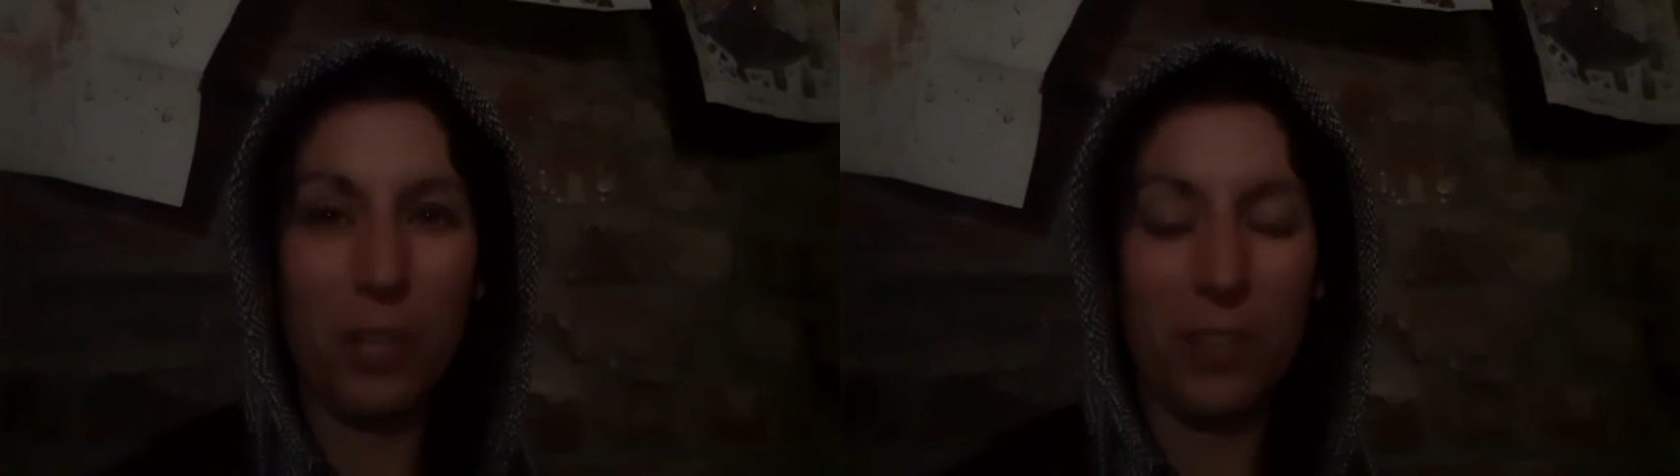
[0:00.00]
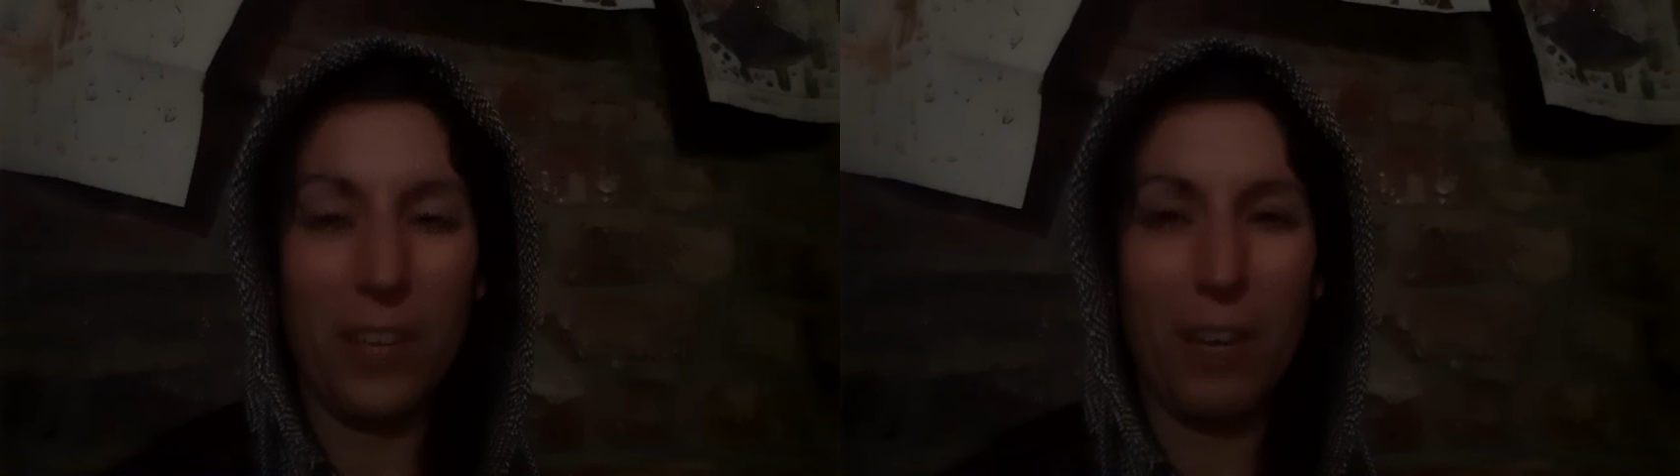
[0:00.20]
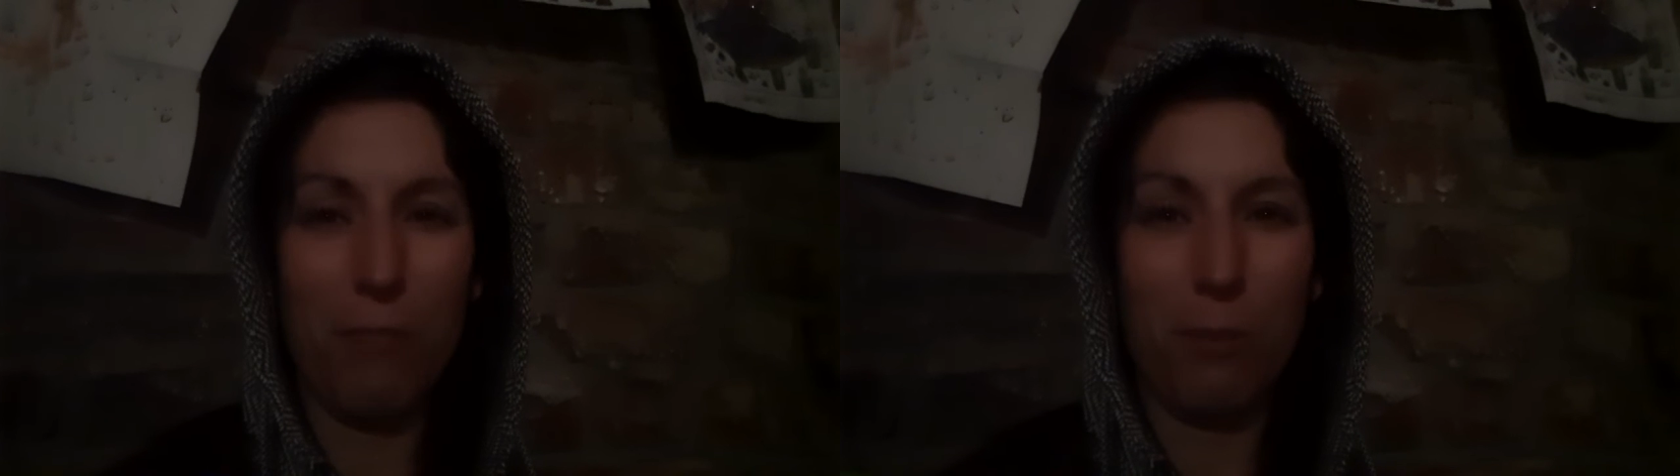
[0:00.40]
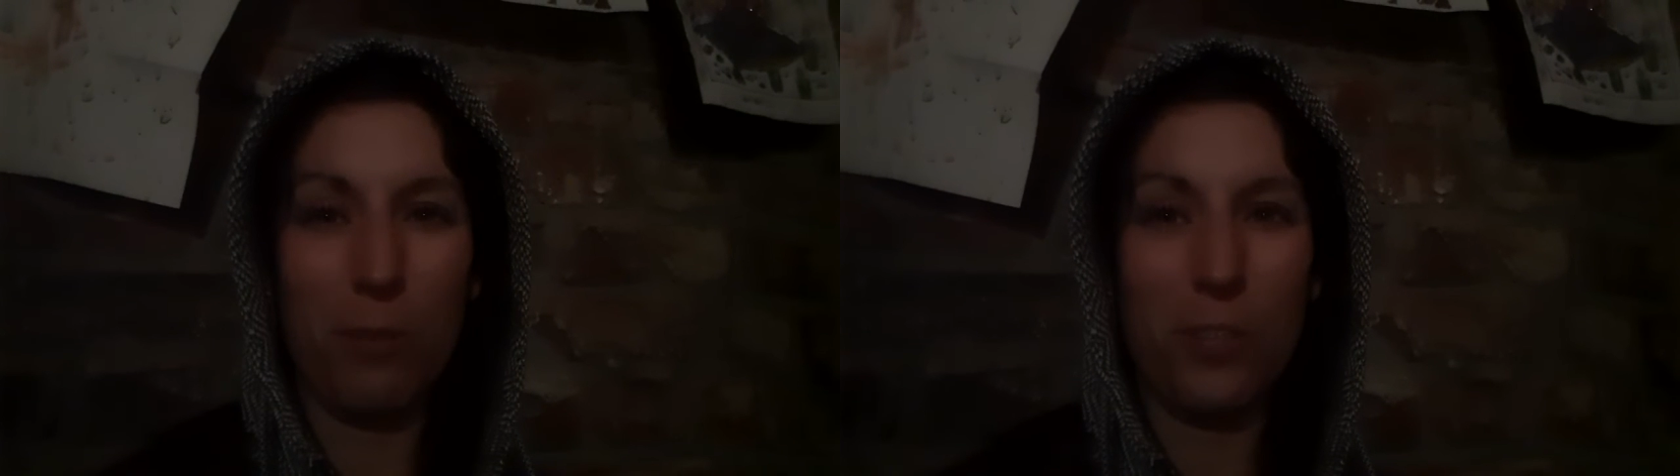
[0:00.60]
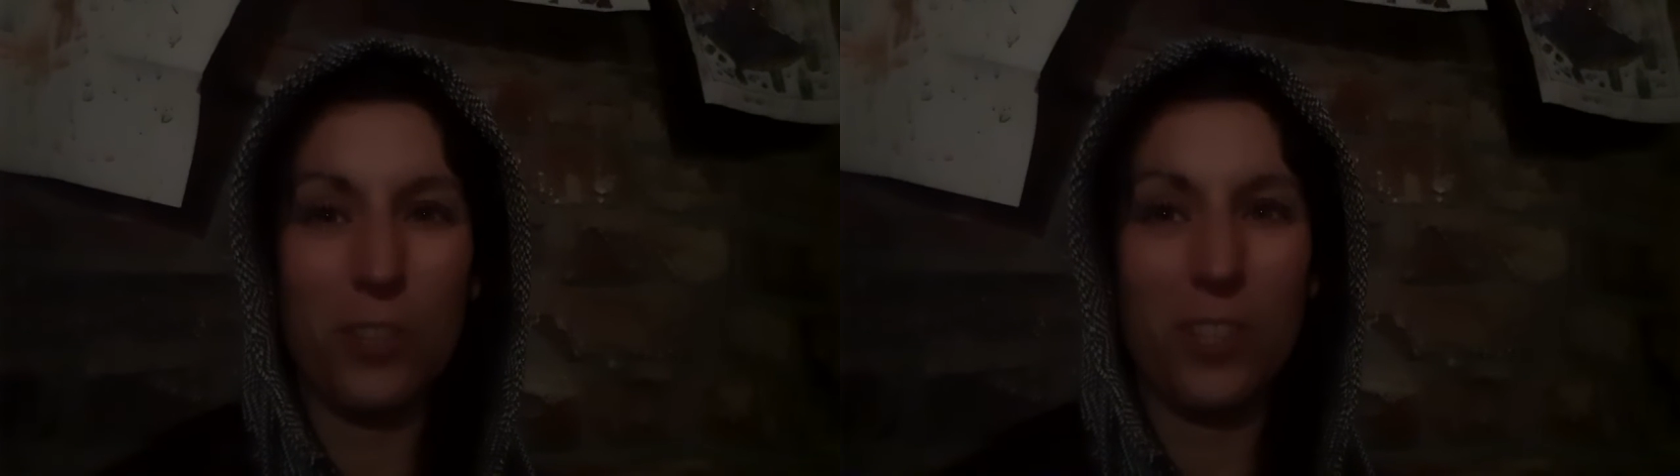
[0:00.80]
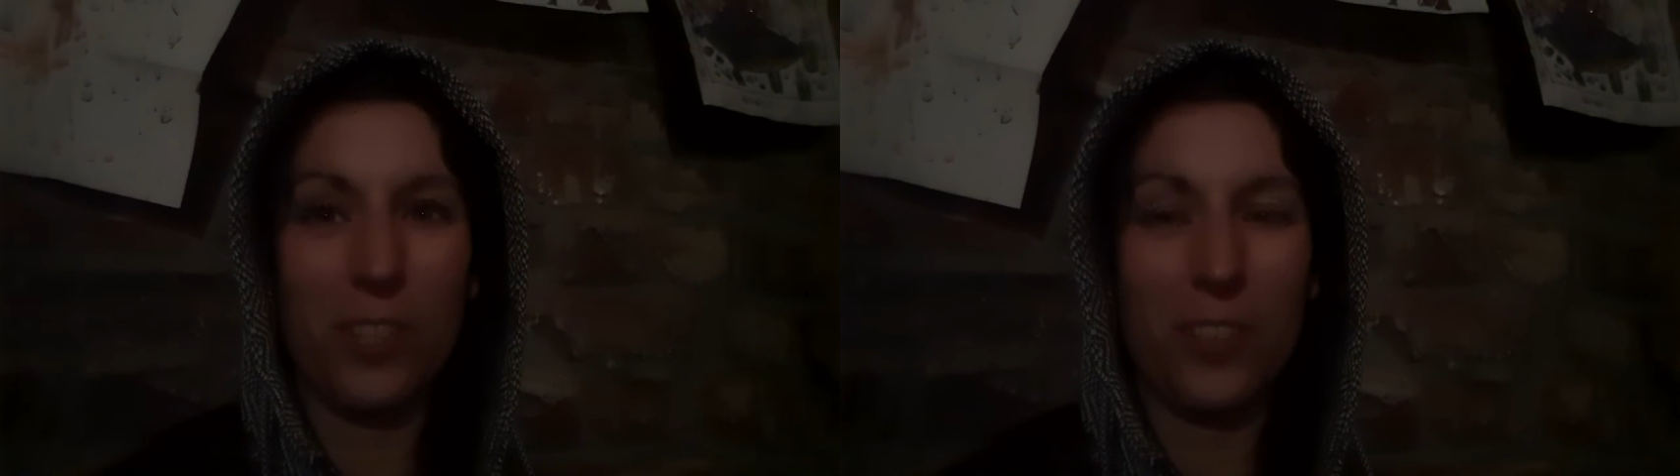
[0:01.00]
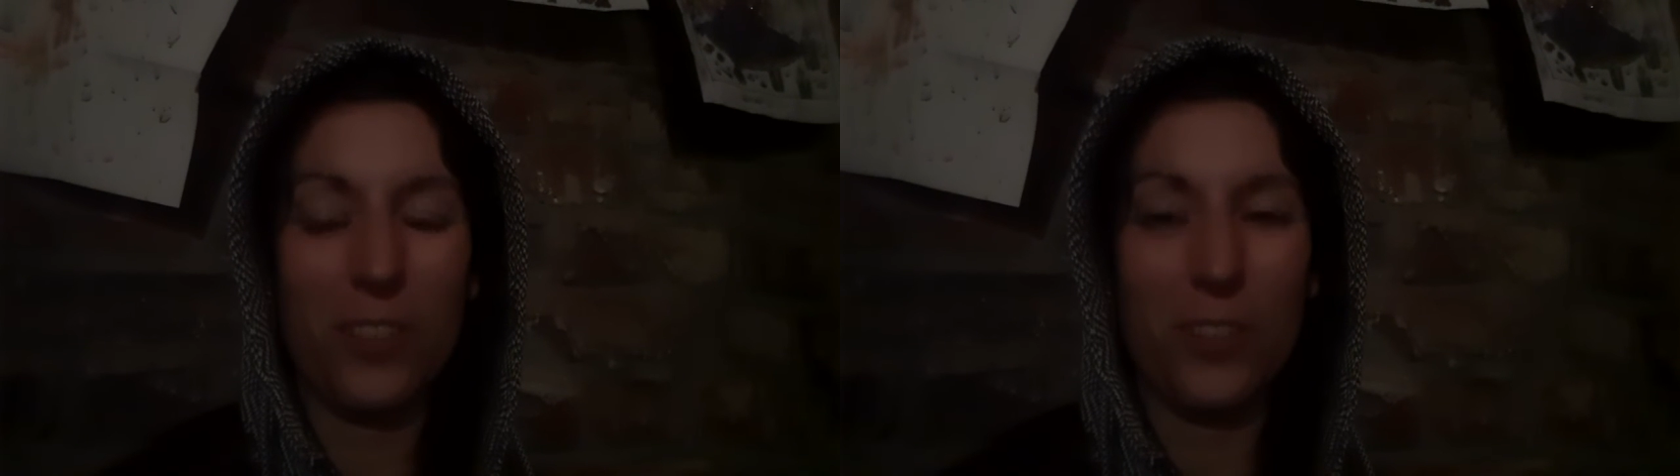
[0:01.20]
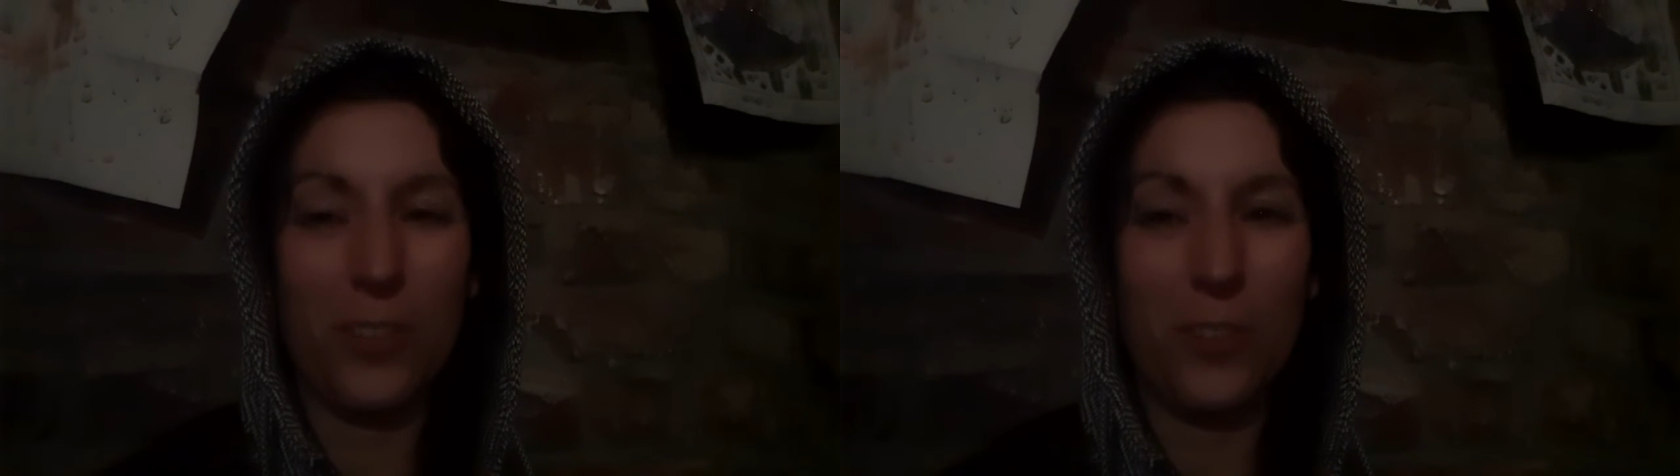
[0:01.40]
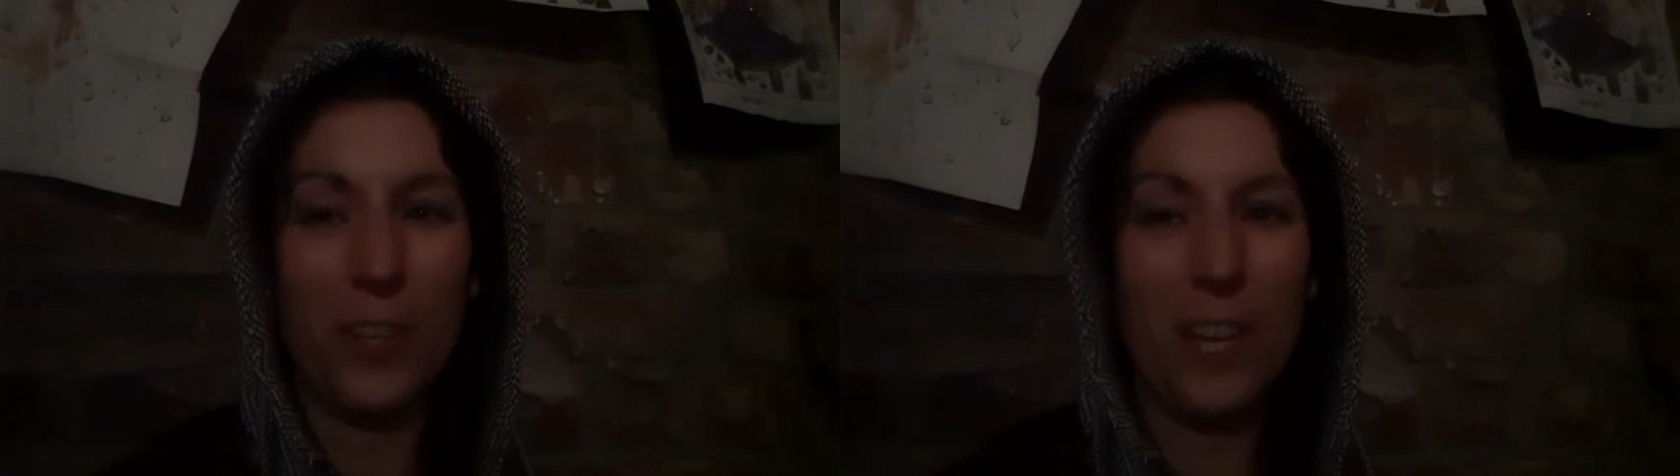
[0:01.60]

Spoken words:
there for each other. So,